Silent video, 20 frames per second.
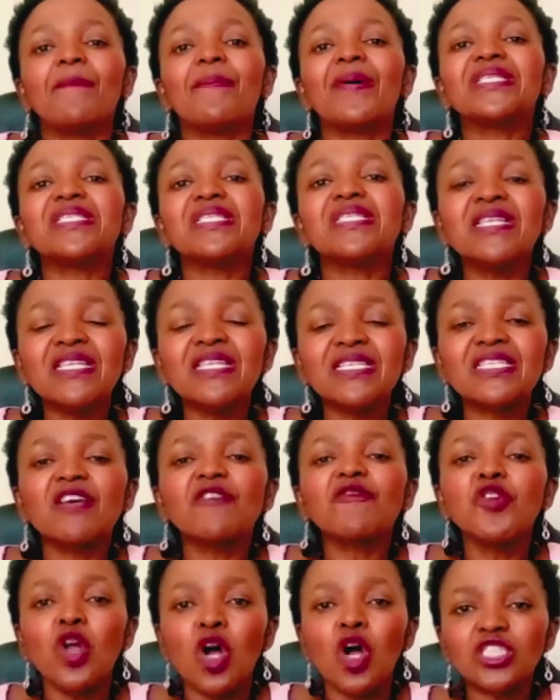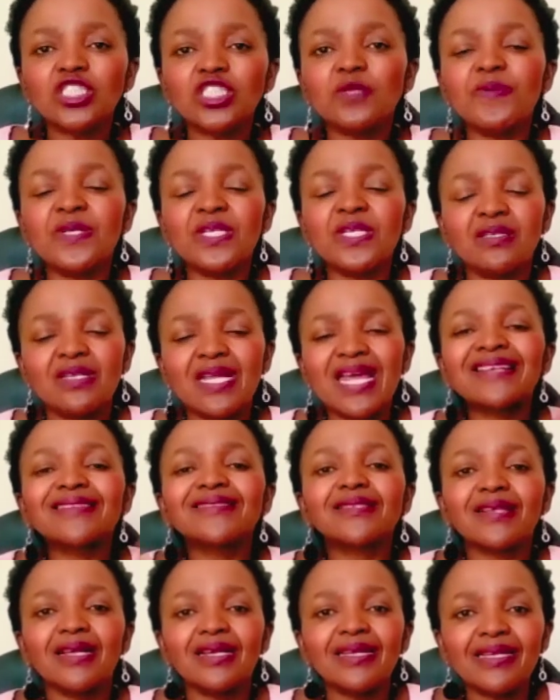but these have not been
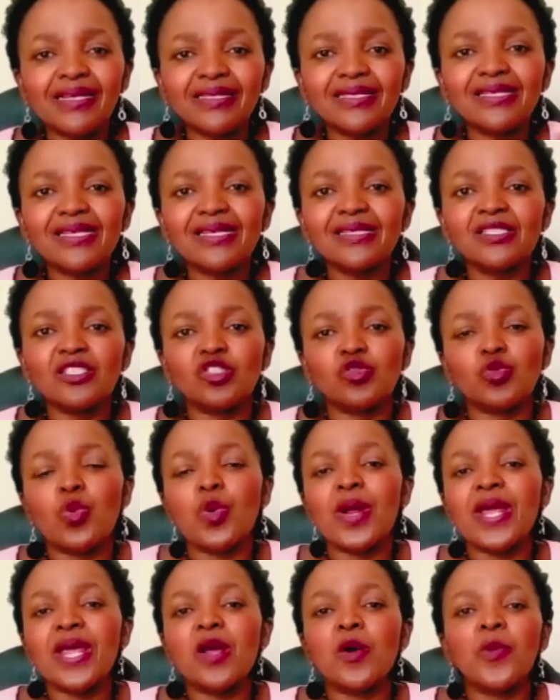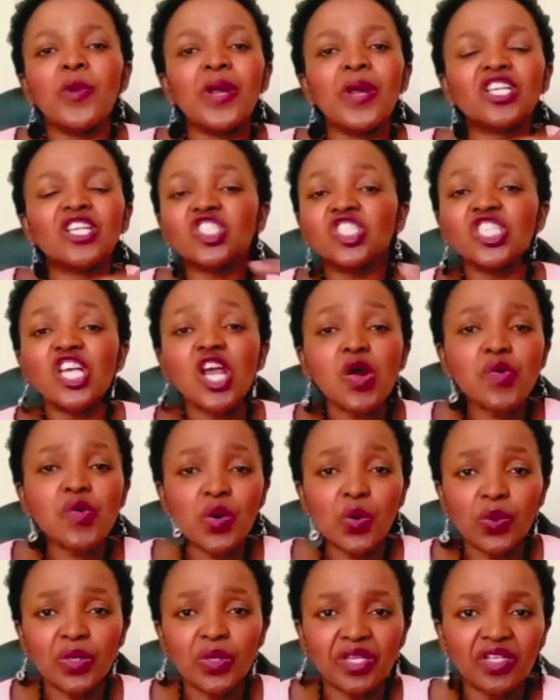escalated where we are sharing
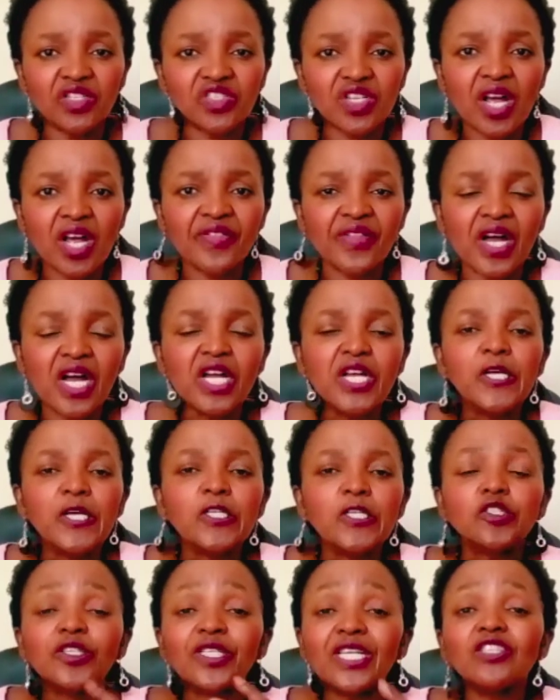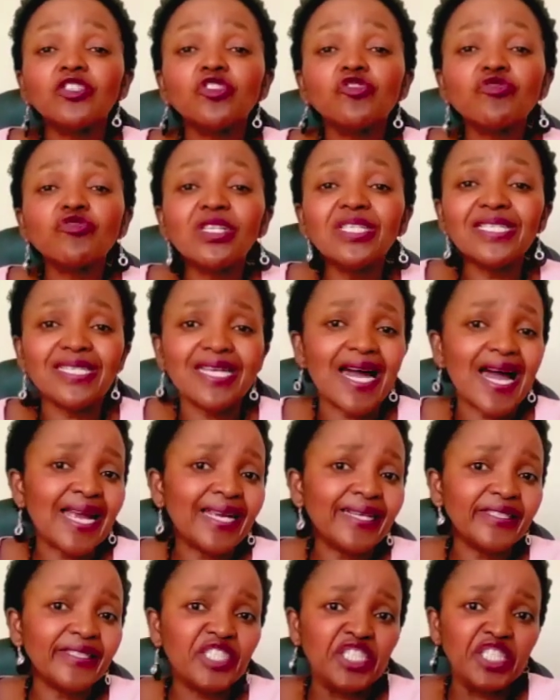with each other. So that is really the
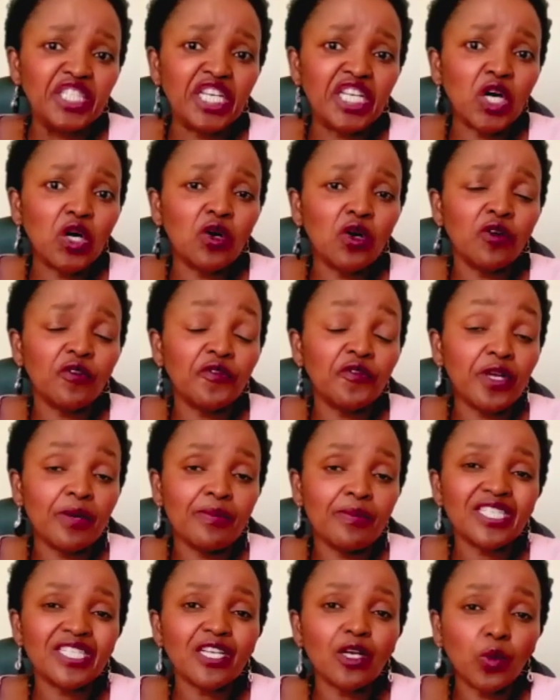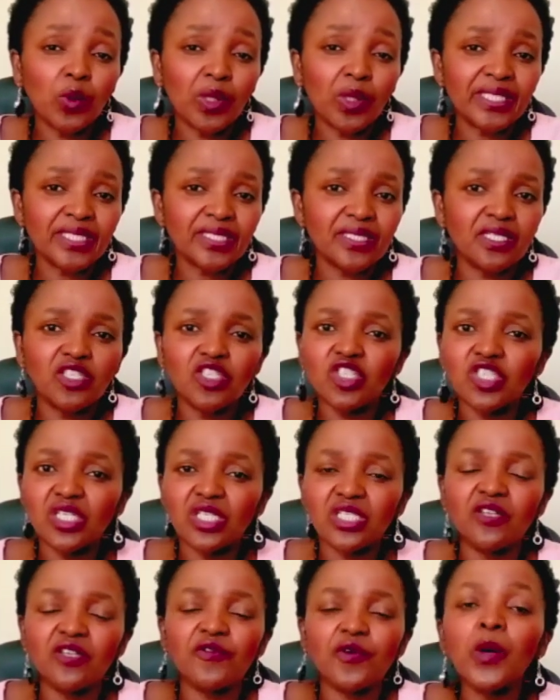idea of the Mental Wellness
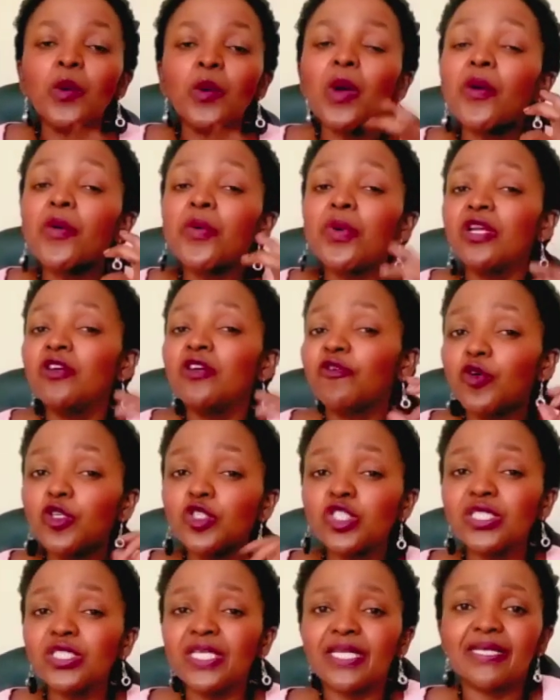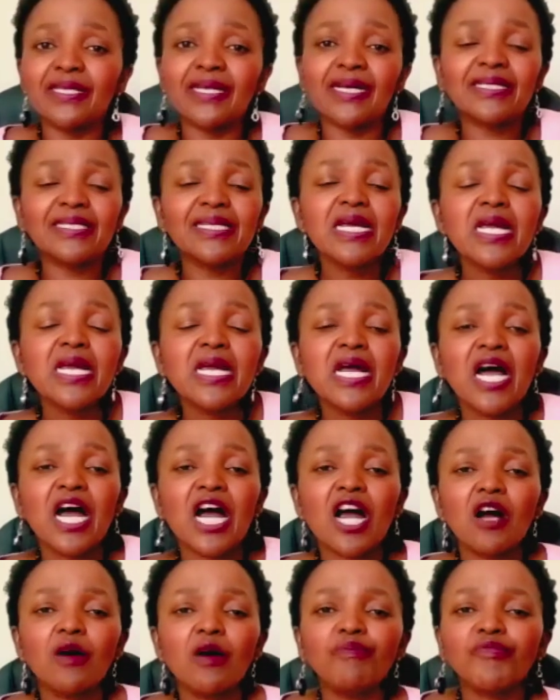Initiative. And we are really fortunate
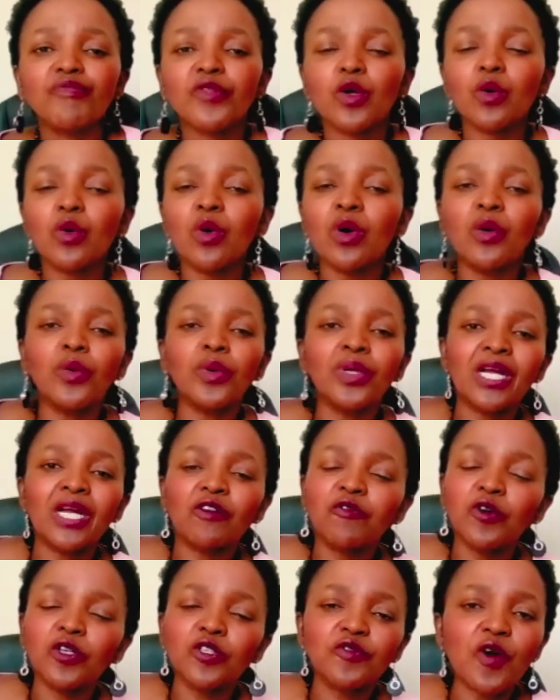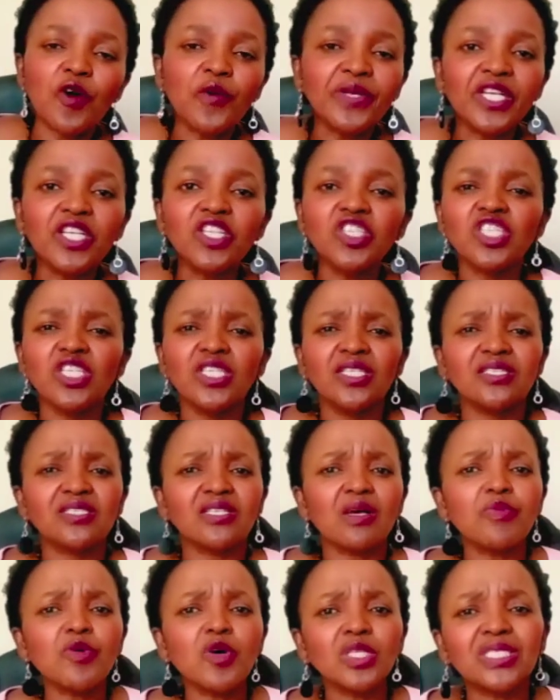that Ford Foundation is
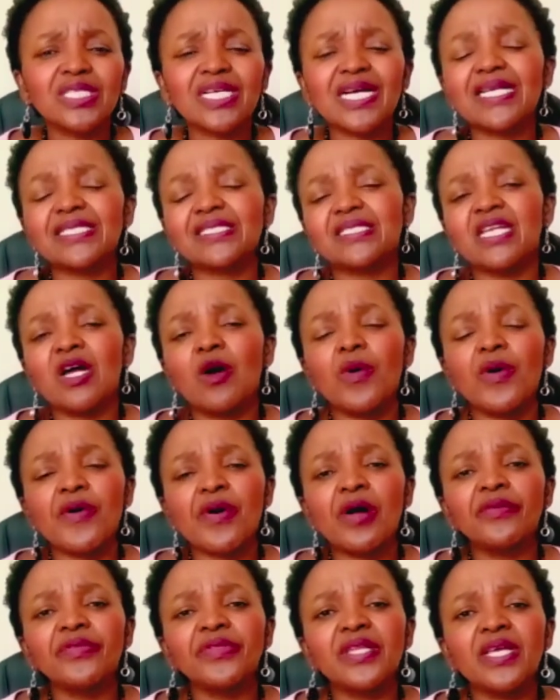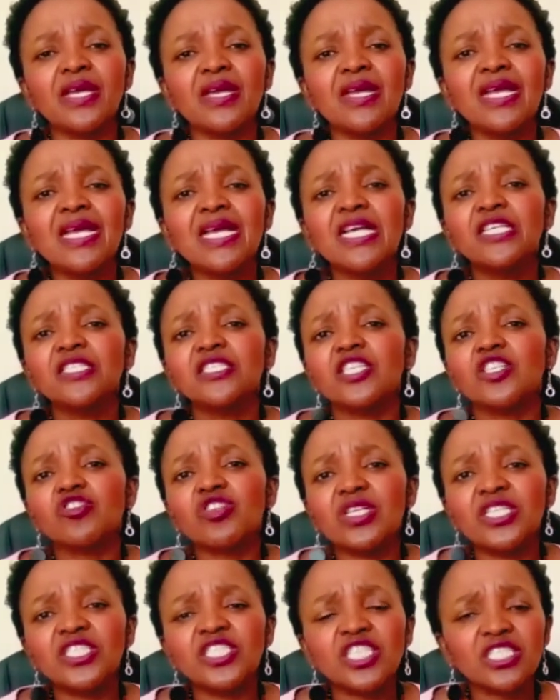supporting us now around the
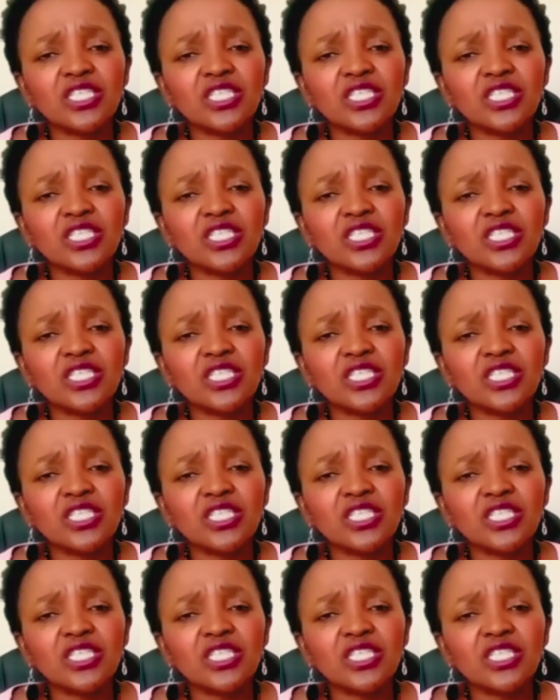sexual and